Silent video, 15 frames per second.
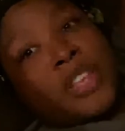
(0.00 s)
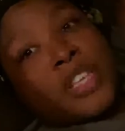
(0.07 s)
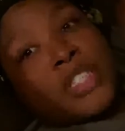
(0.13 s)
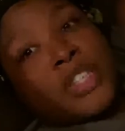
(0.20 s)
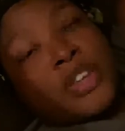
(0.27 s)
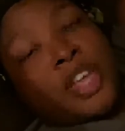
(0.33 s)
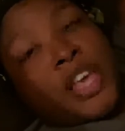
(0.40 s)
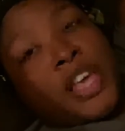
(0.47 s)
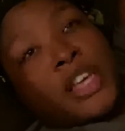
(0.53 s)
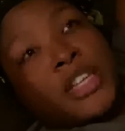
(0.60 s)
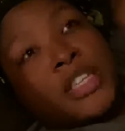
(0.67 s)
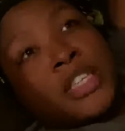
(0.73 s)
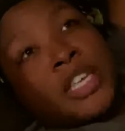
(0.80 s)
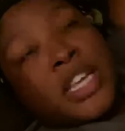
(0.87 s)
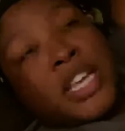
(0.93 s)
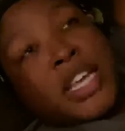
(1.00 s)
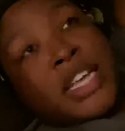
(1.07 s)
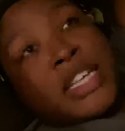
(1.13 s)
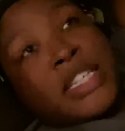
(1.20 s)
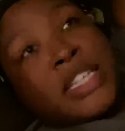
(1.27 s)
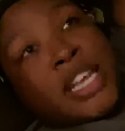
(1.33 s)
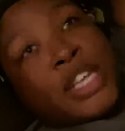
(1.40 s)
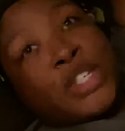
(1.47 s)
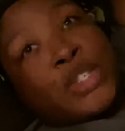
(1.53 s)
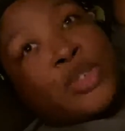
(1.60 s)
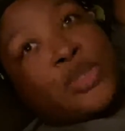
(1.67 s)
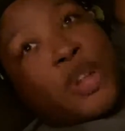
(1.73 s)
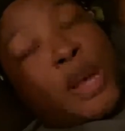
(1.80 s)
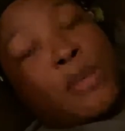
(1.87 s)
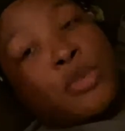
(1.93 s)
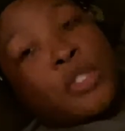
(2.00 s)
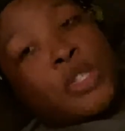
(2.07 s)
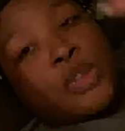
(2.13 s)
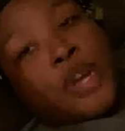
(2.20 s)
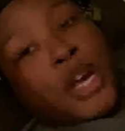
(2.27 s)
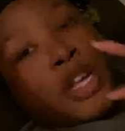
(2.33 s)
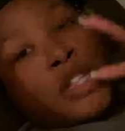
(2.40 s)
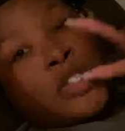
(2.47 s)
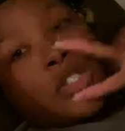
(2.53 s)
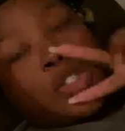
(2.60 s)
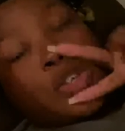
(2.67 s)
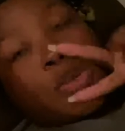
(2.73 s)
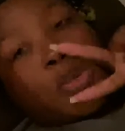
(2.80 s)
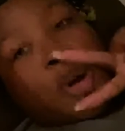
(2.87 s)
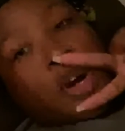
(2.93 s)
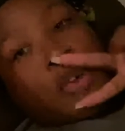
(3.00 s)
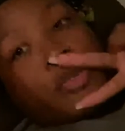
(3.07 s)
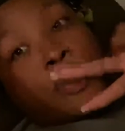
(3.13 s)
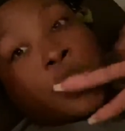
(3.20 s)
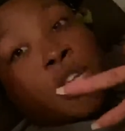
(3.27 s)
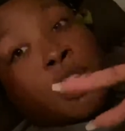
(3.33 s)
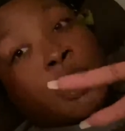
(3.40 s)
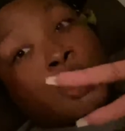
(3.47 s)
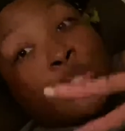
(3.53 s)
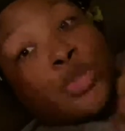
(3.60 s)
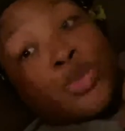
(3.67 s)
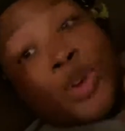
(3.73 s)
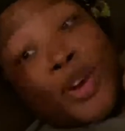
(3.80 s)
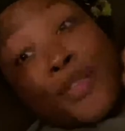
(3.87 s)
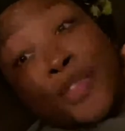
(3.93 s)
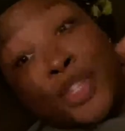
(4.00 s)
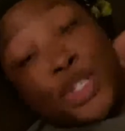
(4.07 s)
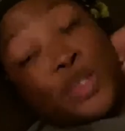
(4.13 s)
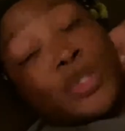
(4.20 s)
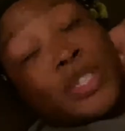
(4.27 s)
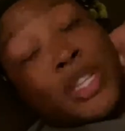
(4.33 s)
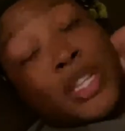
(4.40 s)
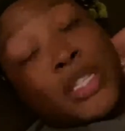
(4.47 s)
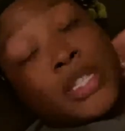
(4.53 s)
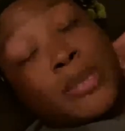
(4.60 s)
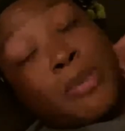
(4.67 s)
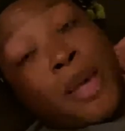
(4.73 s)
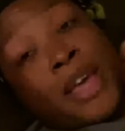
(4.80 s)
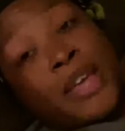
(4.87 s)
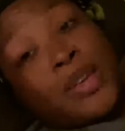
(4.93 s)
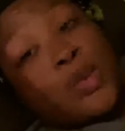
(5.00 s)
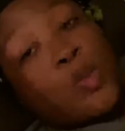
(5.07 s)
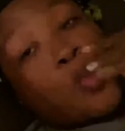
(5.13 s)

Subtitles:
So yeah, stay tuned. I will see you guys tomorrow for day two of the juice cleanse. Bye.